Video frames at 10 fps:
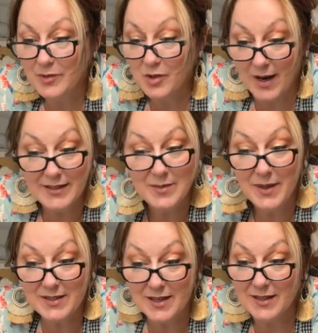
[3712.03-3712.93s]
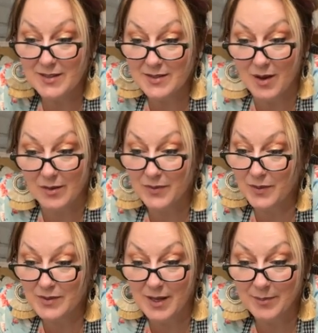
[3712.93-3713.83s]
Tried to mix it in his soft
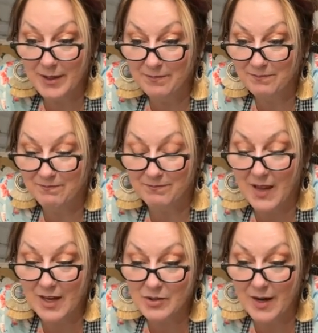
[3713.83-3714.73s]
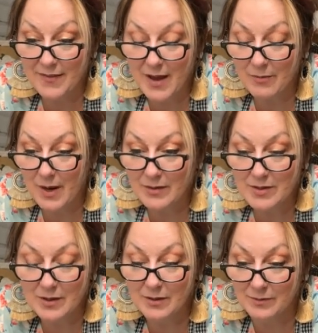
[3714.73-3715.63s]
food, Debbie. I tried that
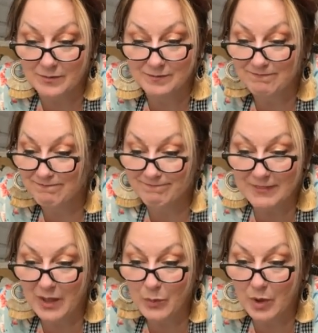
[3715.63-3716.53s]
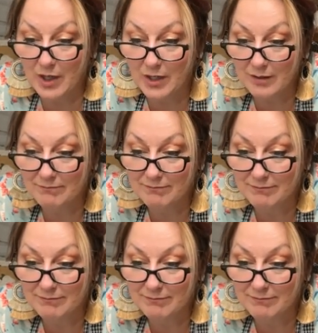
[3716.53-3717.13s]
route too. Didn't work.